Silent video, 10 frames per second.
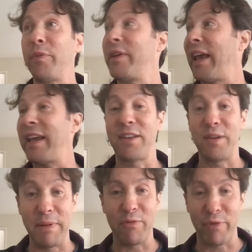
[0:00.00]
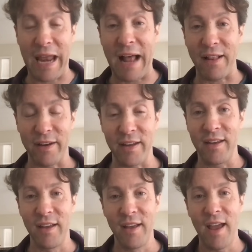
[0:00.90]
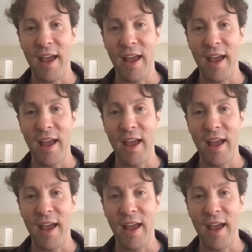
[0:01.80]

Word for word: and we take it to be reality.